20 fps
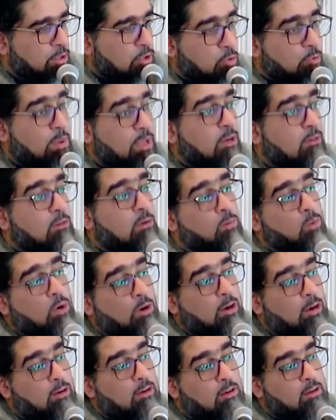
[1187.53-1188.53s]
You're being
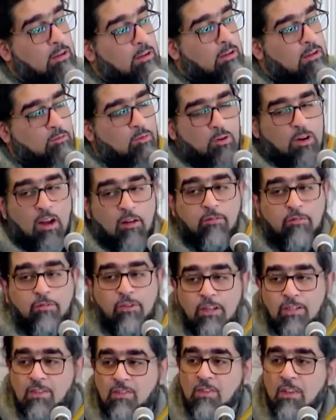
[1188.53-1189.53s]
rewarded. for
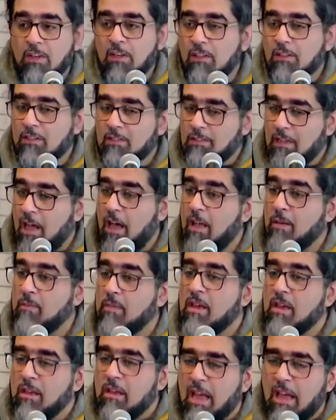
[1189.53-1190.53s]
every single time.
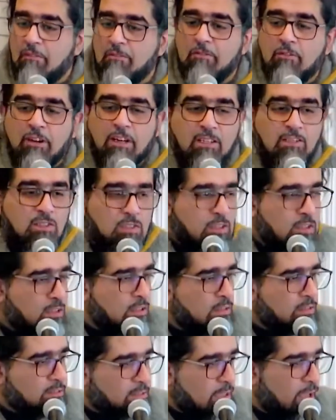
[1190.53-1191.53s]
Every
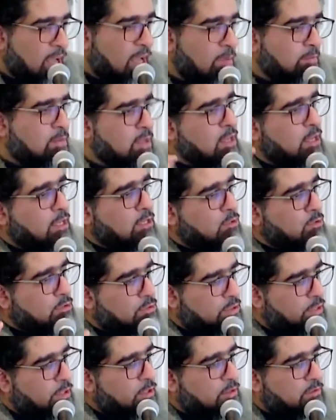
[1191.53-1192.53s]
single time you
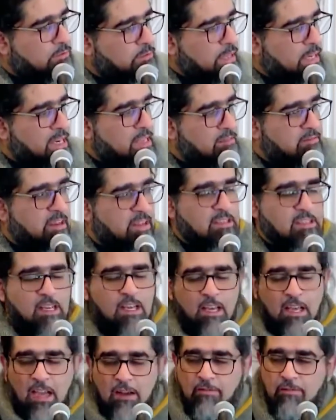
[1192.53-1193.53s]
think of that event,
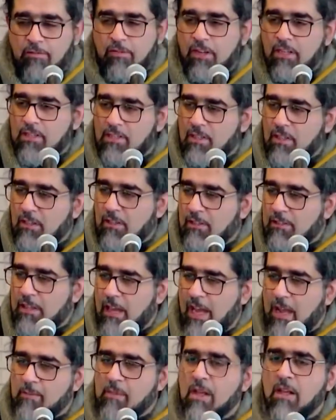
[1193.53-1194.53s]
every single
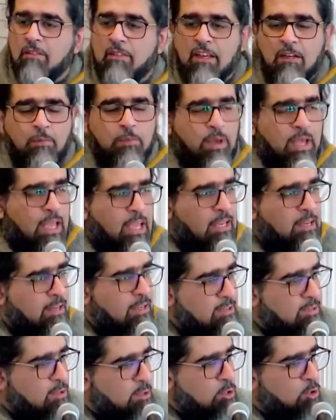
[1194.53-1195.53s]
time that pain
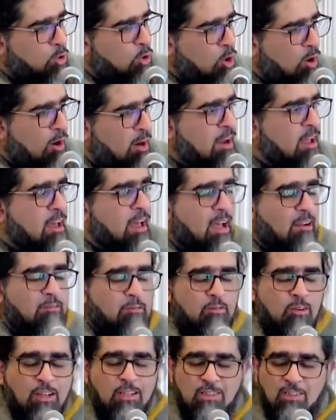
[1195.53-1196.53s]
is in your heart,
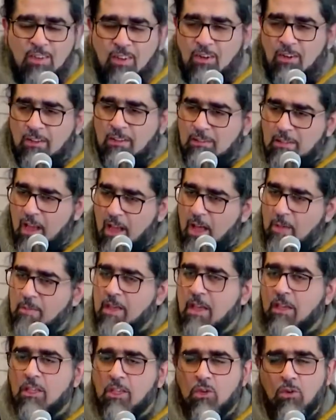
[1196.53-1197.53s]
every single time
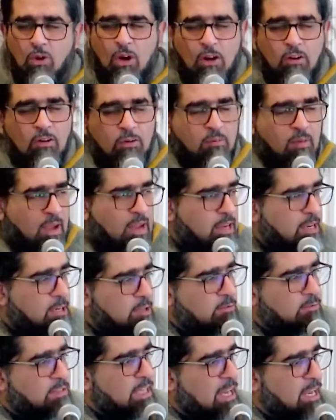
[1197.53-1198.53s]
you are reminded
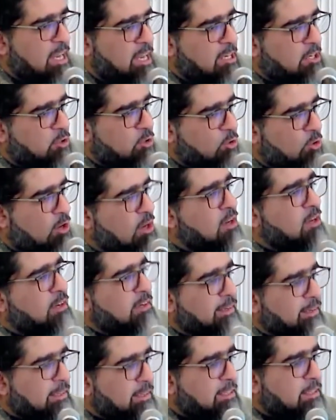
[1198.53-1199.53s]
of that in
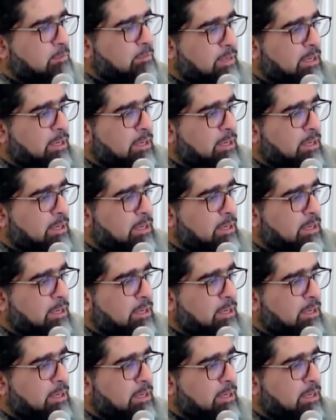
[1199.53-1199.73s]
the